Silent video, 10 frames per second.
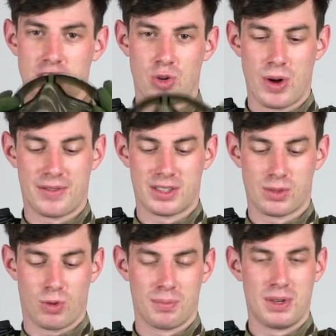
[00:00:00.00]
to have
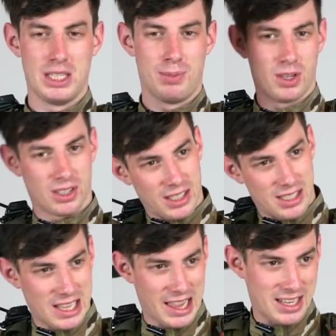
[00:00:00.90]
this one piece because
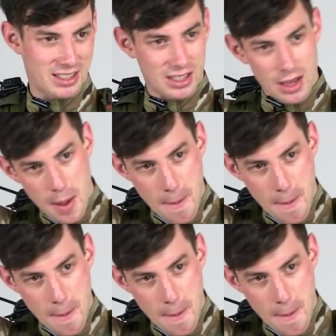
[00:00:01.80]
there's less